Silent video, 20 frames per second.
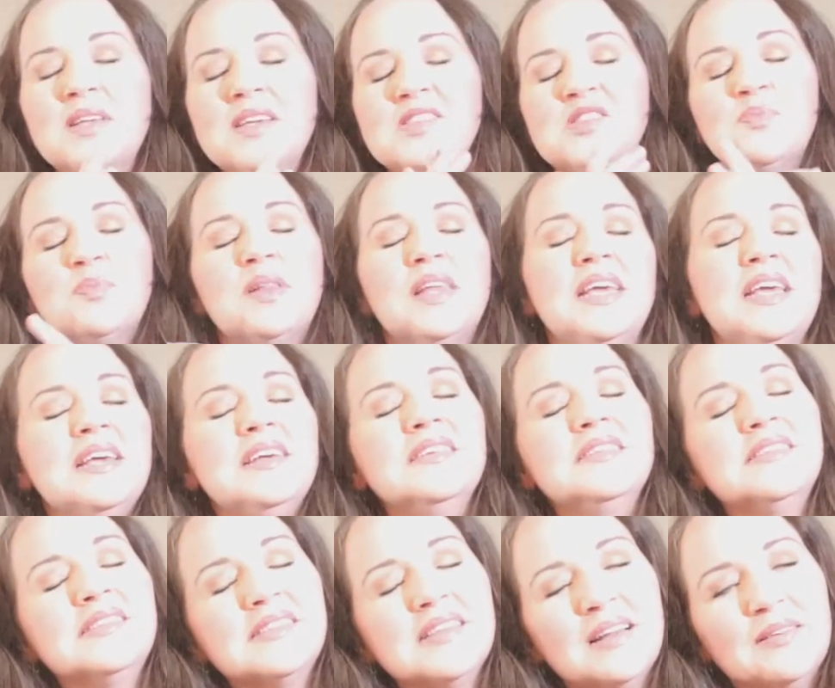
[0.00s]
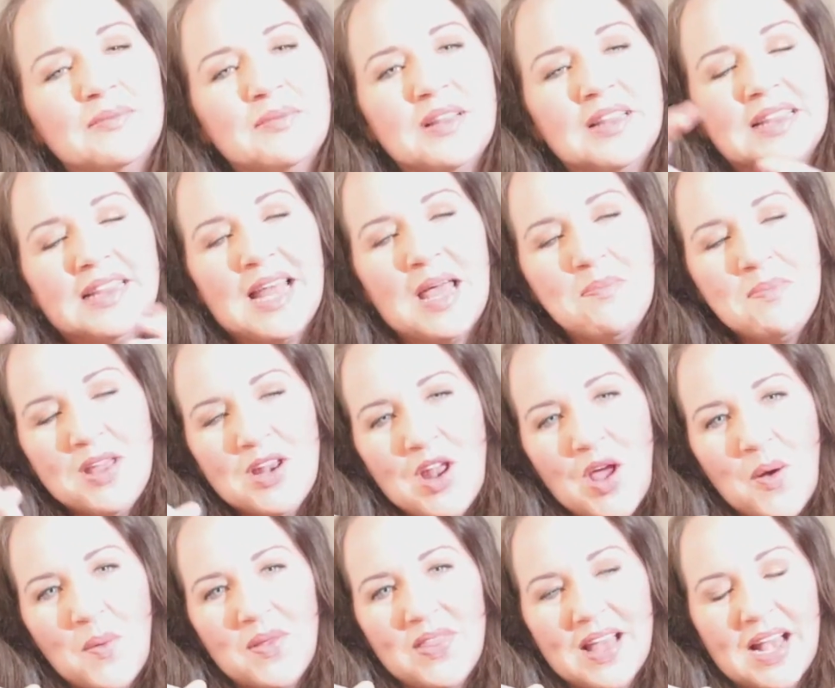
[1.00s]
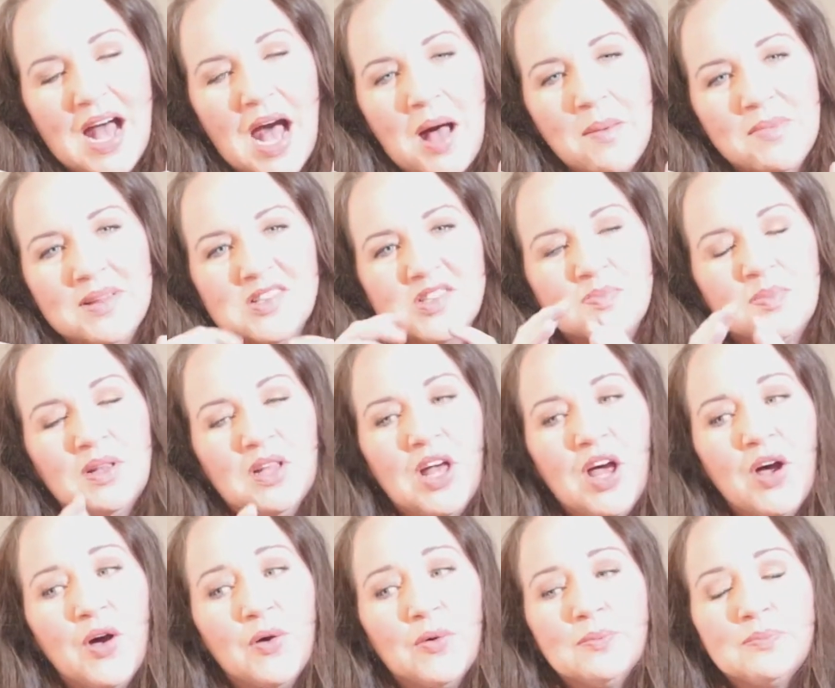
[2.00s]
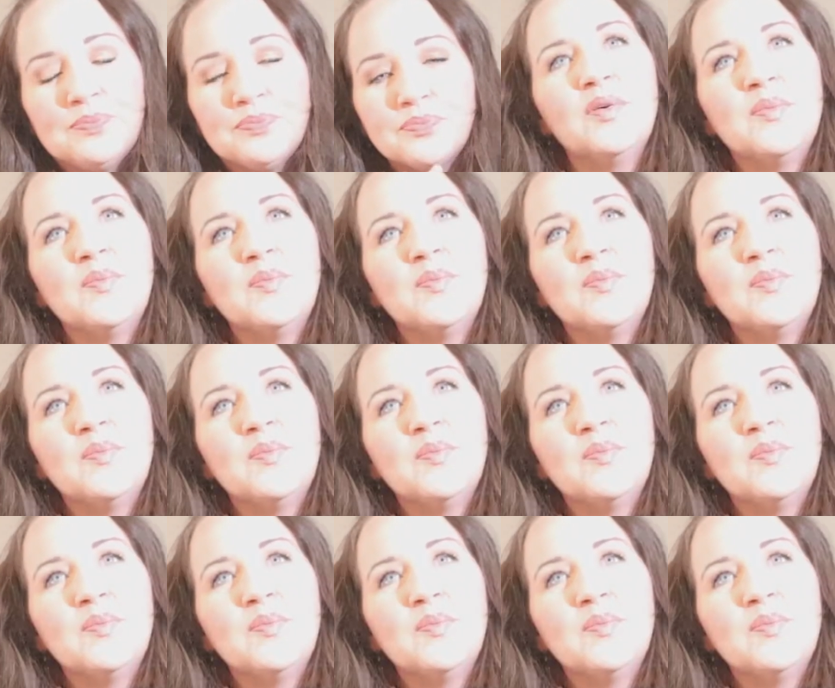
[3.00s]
please, please let me know in the comments below.